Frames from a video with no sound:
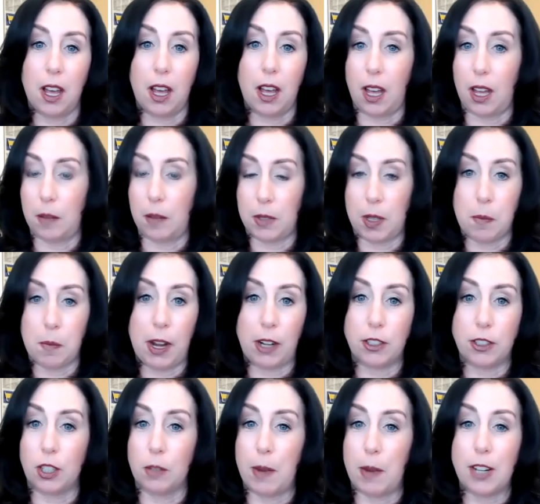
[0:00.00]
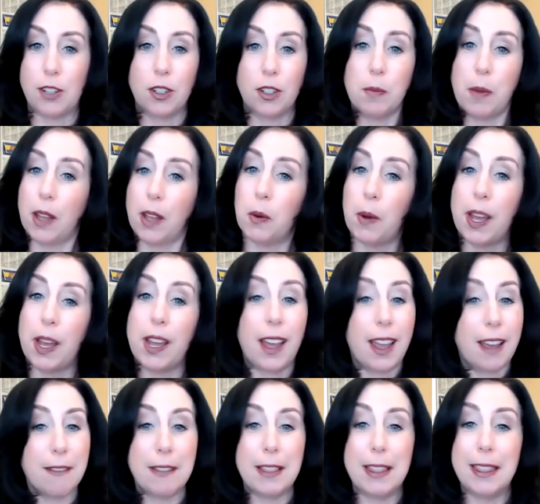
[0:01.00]
um, compared to your major. By the way, I
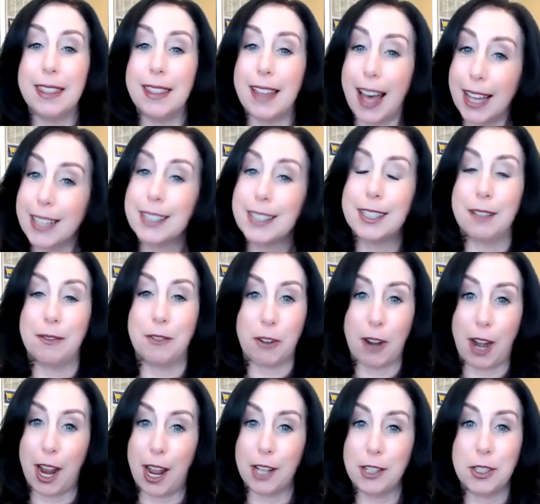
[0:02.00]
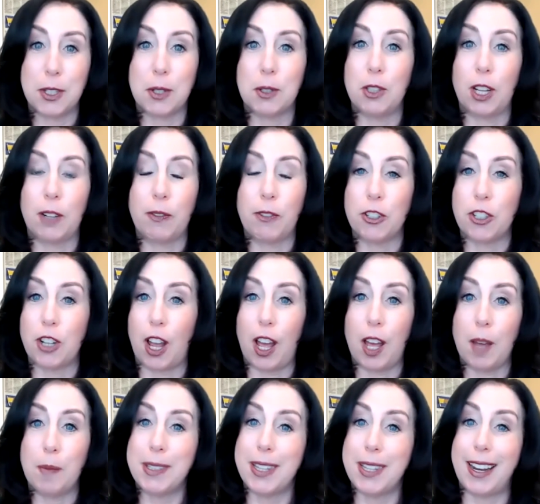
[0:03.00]
have lots of grads who look for
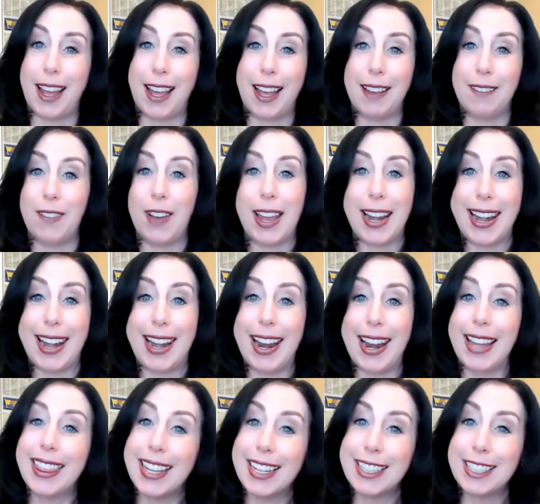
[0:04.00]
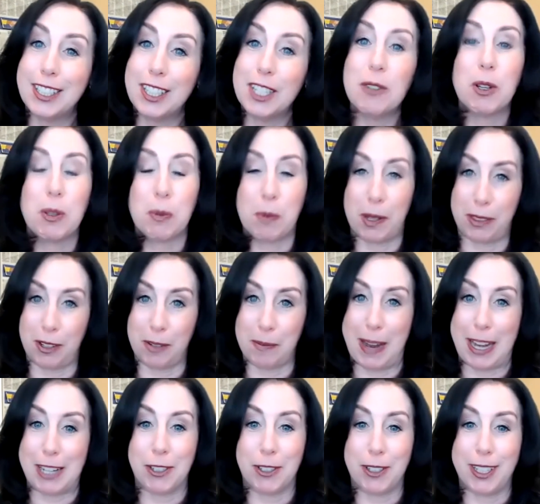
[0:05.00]
jobs that have nothing to do with what they're
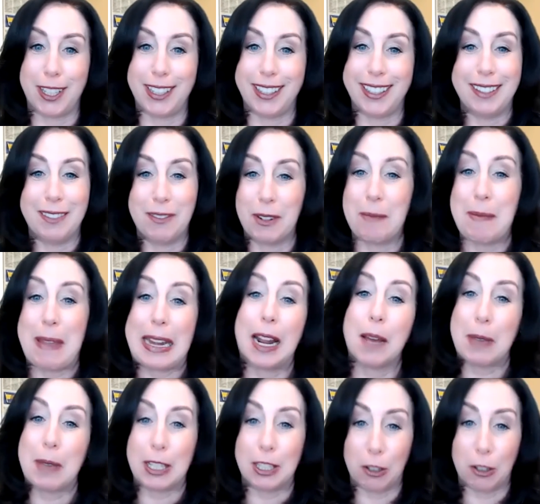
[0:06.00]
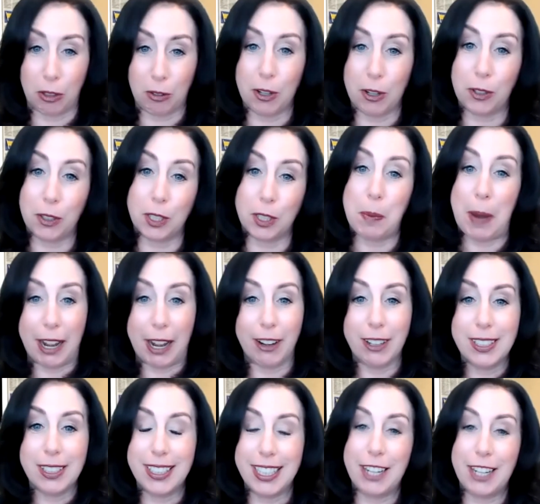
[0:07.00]
majored in. We may not be so thrilled as
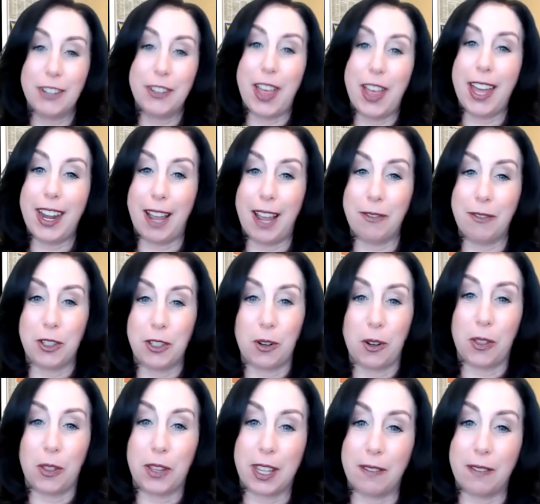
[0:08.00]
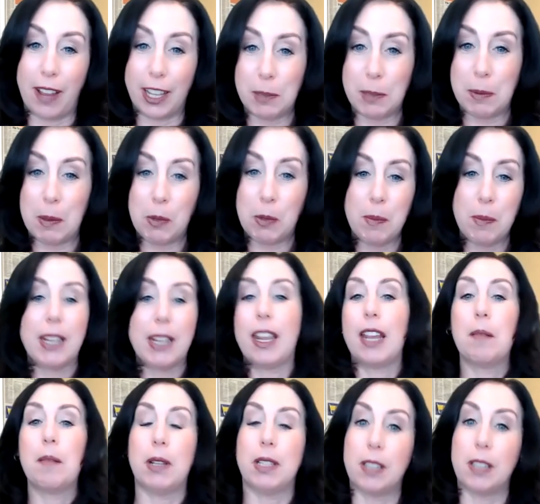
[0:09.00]
parents to hear that after all the investment we're
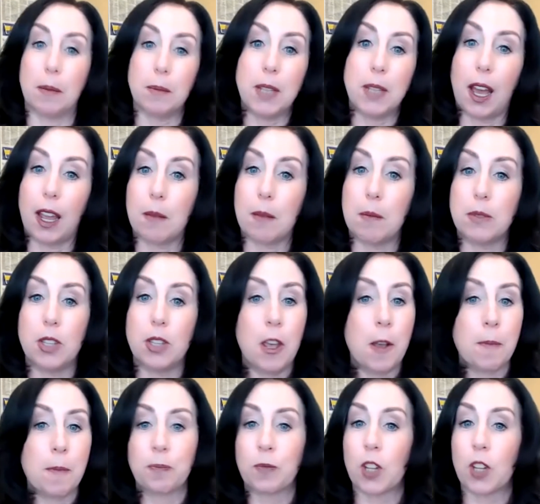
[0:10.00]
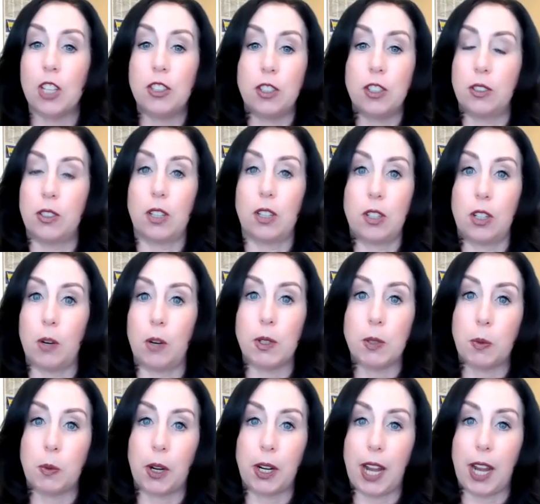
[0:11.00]
making, but sometimes it just doesn't
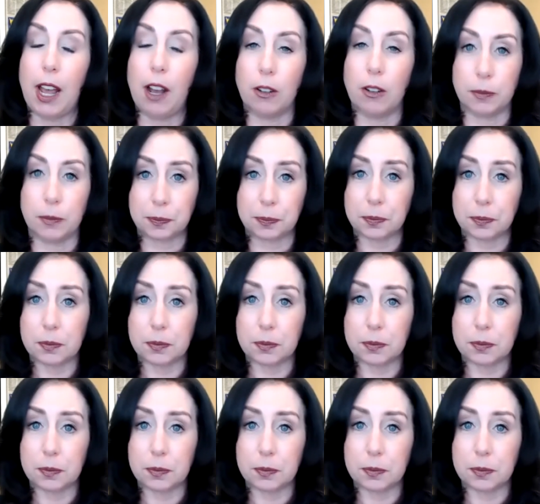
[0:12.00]
always work out